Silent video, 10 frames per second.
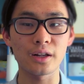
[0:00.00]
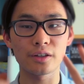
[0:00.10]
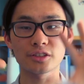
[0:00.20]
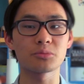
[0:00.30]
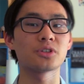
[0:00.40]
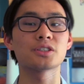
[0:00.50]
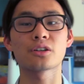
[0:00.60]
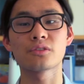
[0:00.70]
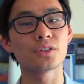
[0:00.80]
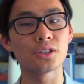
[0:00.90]
and click some of these
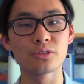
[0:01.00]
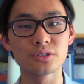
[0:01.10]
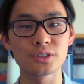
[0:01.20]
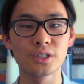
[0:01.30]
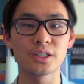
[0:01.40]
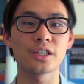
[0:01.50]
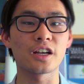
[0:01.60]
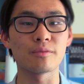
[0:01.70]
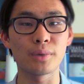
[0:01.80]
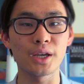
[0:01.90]
other videos that
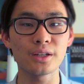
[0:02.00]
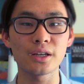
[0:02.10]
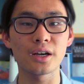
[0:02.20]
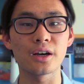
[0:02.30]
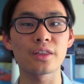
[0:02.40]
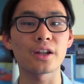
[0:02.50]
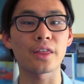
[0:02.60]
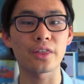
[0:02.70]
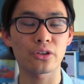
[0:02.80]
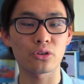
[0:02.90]
I've made that I
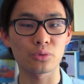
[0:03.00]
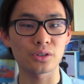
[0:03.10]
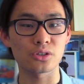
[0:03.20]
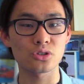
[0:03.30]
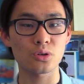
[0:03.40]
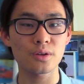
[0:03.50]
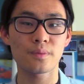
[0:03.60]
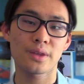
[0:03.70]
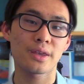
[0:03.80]
think you'll really enjoy.